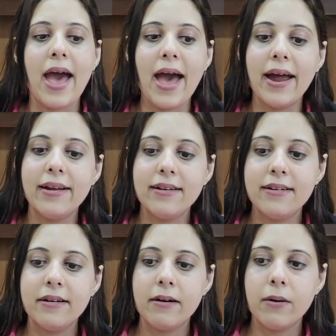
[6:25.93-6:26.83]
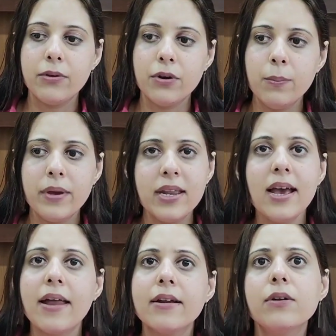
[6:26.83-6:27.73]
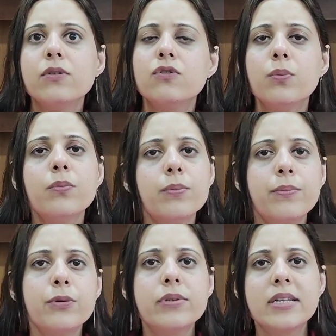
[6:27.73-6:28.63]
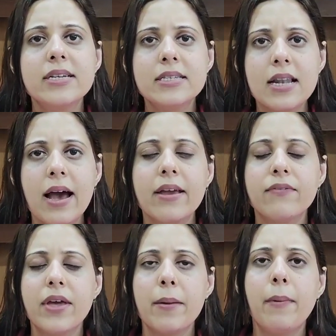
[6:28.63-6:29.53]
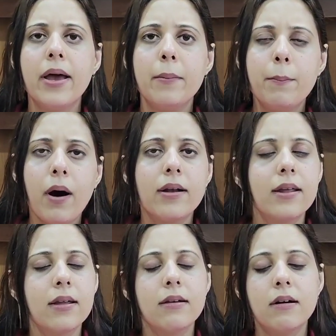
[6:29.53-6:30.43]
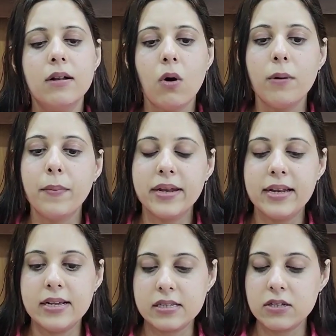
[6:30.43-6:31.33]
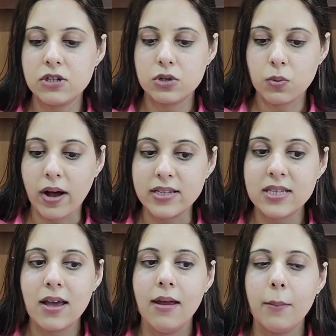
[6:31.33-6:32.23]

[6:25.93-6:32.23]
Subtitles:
and many anecdotes from Bruce Lee's life, thereby imparting many lessons to us.